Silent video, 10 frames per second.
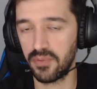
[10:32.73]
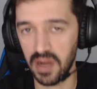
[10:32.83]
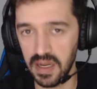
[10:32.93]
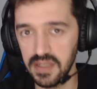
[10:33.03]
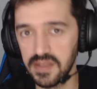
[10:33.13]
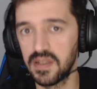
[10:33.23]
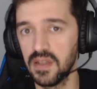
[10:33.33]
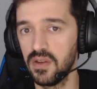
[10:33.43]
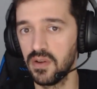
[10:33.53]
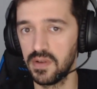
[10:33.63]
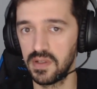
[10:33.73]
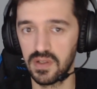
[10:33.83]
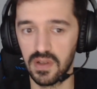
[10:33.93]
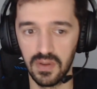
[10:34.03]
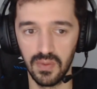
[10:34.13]
priced and curious
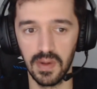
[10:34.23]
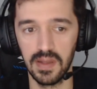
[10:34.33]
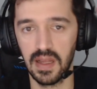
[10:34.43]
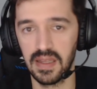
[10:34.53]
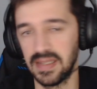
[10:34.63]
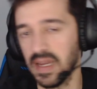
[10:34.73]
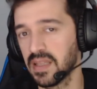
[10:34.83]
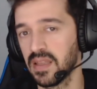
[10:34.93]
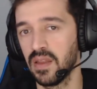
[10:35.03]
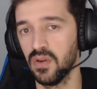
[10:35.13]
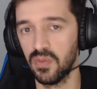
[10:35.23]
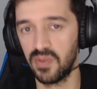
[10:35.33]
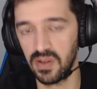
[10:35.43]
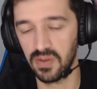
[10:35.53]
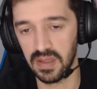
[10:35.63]
to what exactly they will
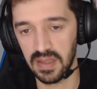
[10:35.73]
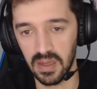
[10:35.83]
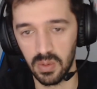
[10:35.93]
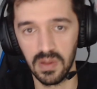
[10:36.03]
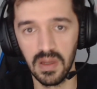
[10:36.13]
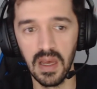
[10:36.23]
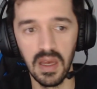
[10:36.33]
bring to the table,